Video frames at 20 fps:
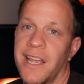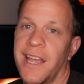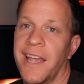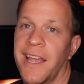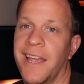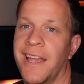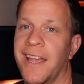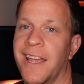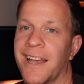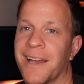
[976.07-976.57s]

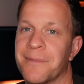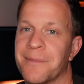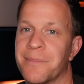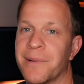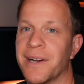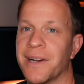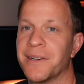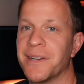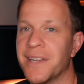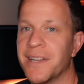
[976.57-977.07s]

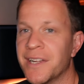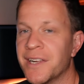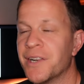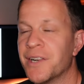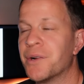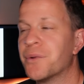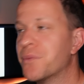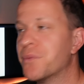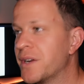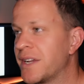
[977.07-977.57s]
but
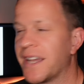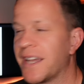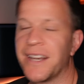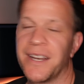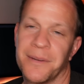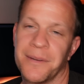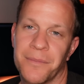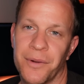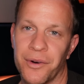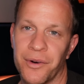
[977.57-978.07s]
we're
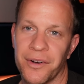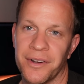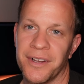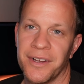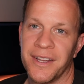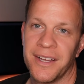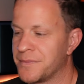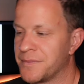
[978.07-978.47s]
getting more.